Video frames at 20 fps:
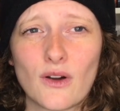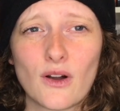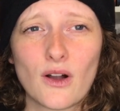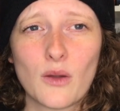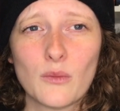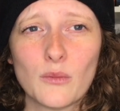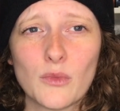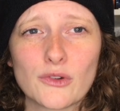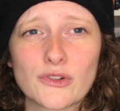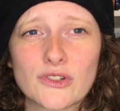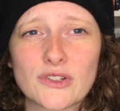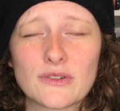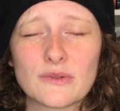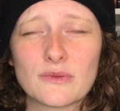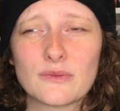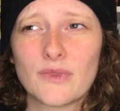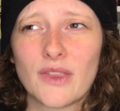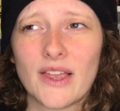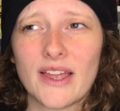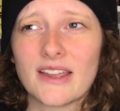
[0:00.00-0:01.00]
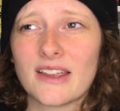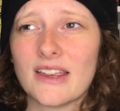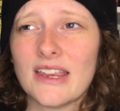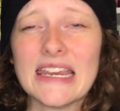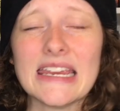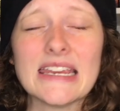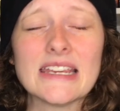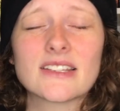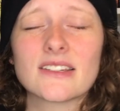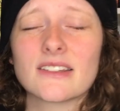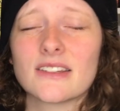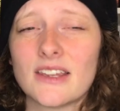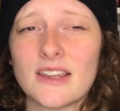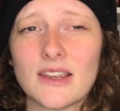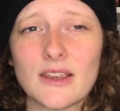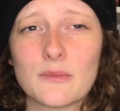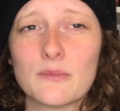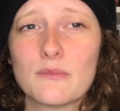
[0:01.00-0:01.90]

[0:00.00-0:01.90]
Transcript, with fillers: almost like easily